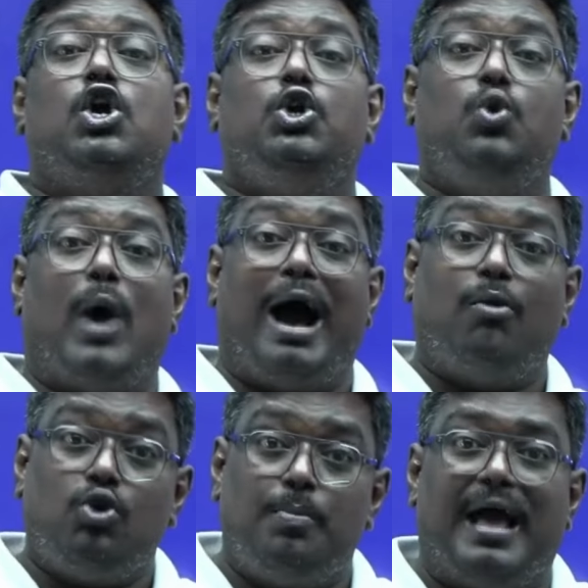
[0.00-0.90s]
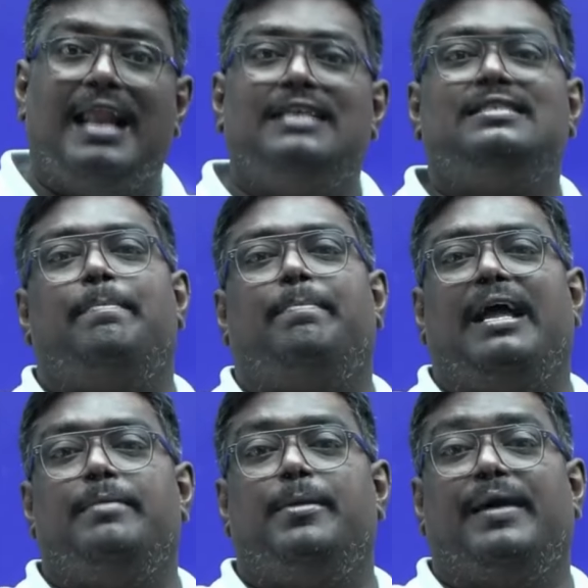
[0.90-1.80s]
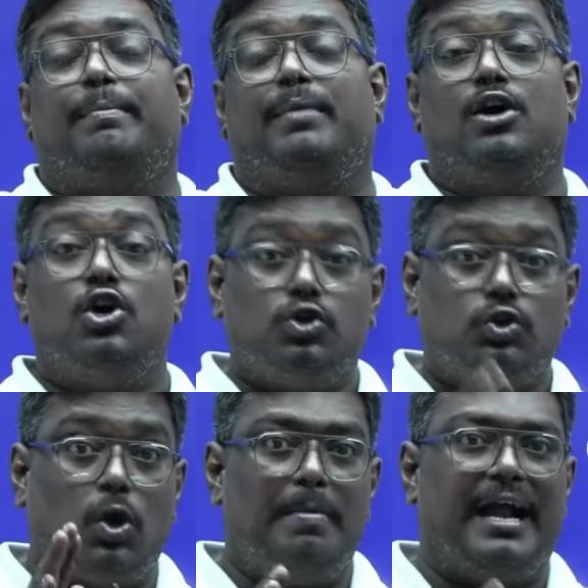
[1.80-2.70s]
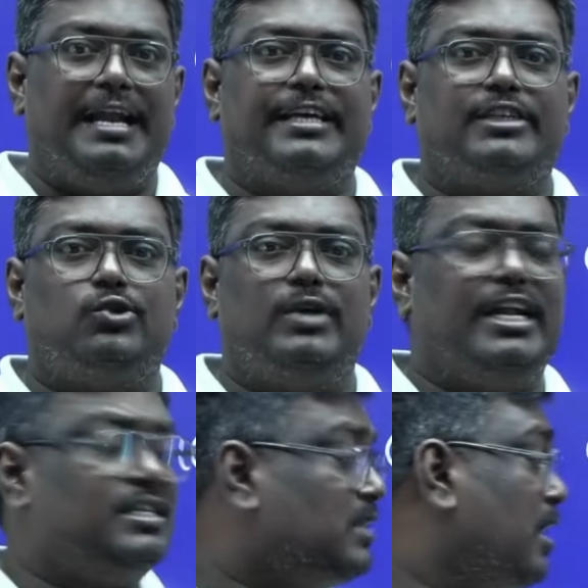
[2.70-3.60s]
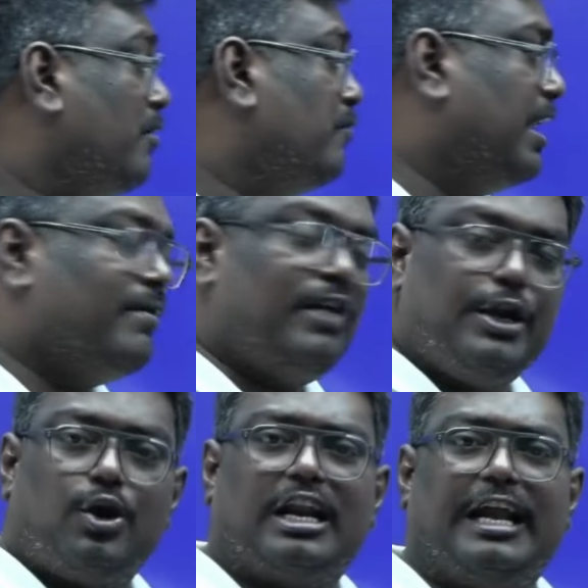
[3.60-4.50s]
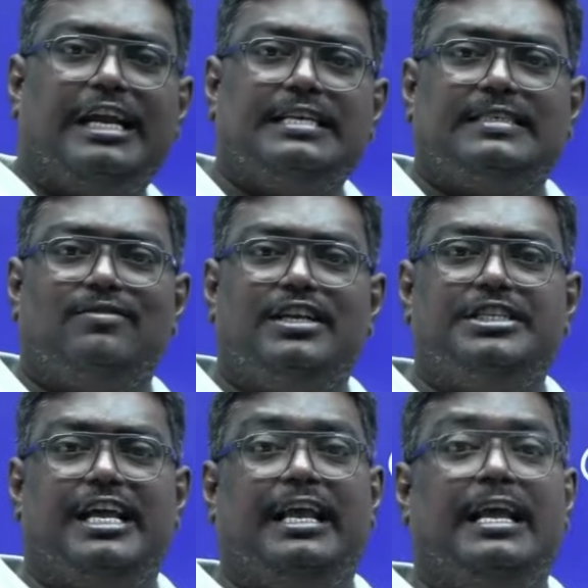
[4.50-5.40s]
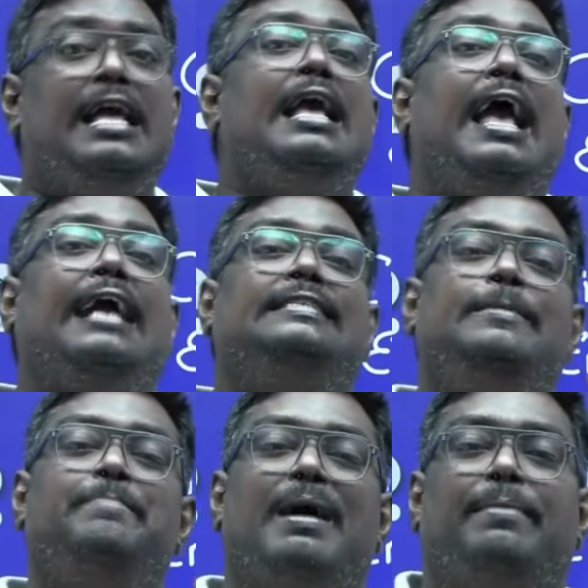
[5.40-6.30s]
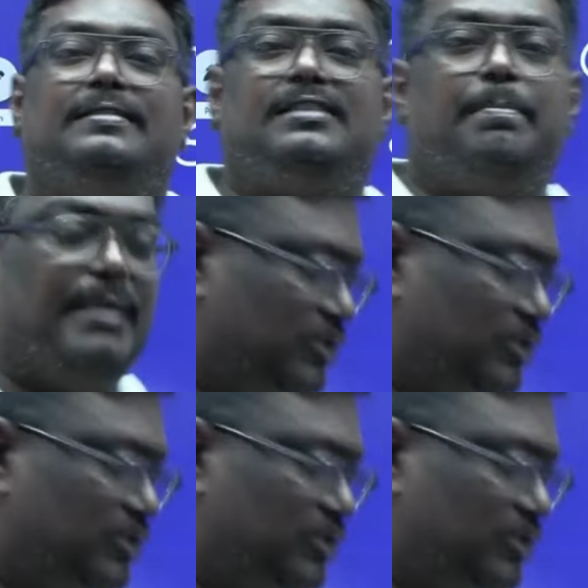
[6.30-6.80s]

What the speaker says: you have to balance the primary paper. So, my dear students, whenever you are writing civil engineering, XE paper is the best